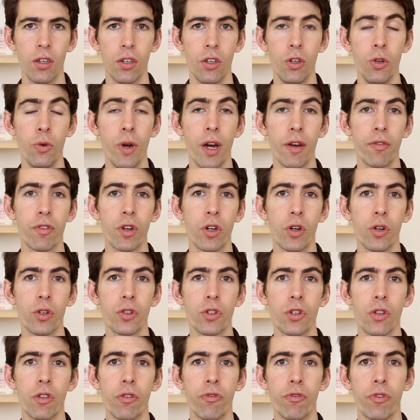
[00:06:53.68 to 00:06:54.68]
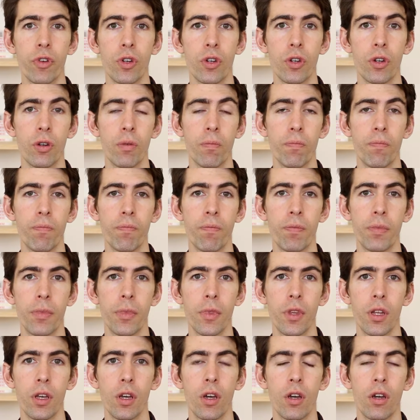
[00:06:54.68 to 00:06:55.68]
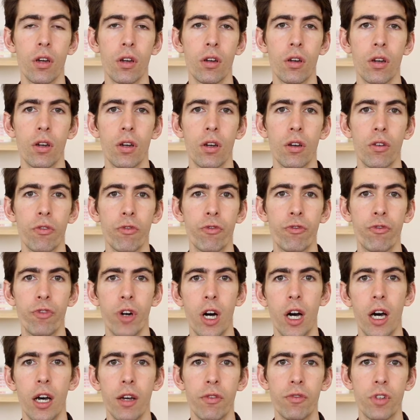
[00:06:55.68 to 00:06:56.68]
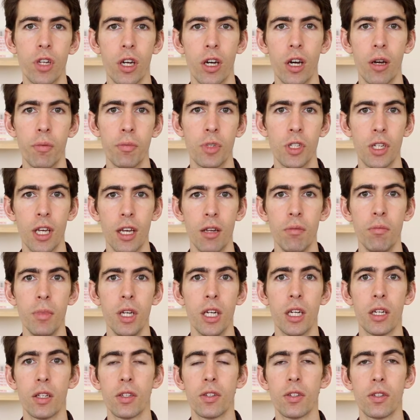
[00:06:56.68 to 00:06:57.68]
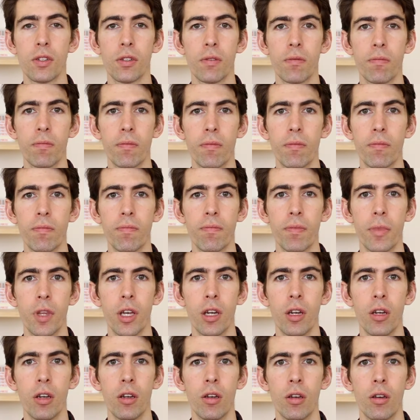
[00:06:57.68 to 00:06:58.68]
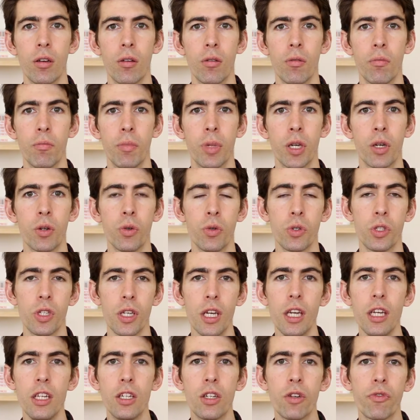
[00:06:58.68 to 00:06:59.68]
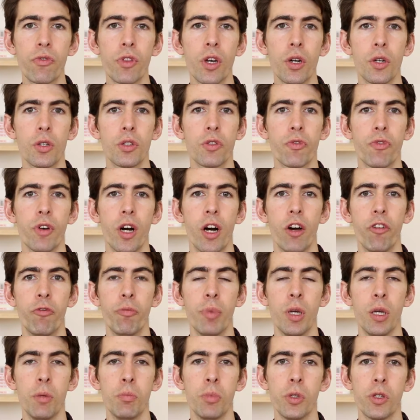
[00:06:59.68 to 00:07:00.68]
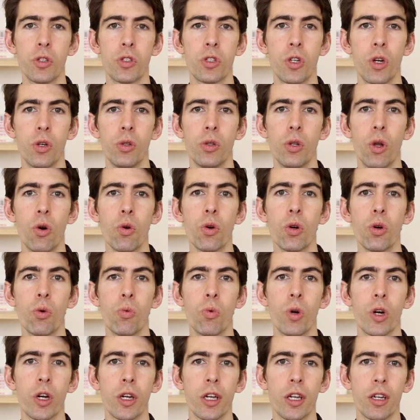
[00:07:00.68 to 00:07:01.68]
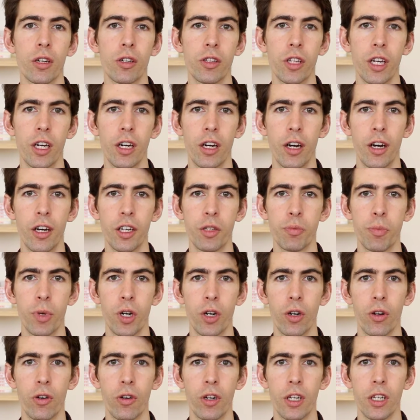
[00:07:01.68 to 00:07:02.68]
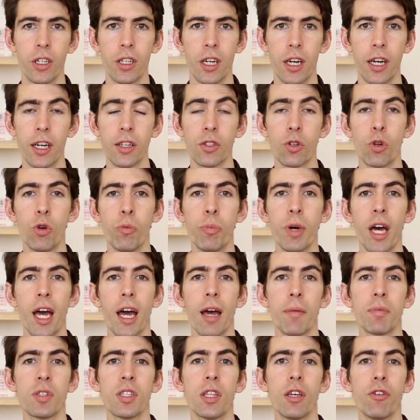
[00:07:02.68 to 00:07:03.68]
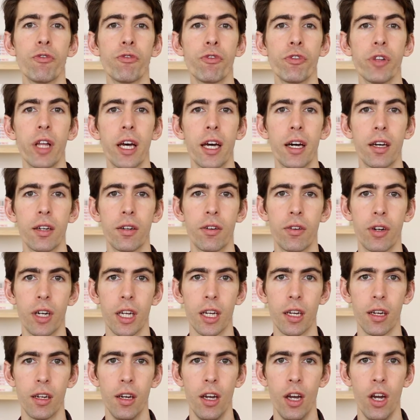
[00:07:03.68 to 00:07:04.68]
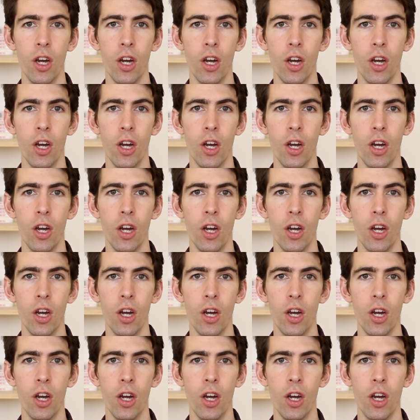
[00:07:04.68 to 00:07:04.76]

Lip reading: you have cost the firm 5 times 10 minutes. Because each of those 5 people is no longer working on their highest priority task, or perhaps they're floundering,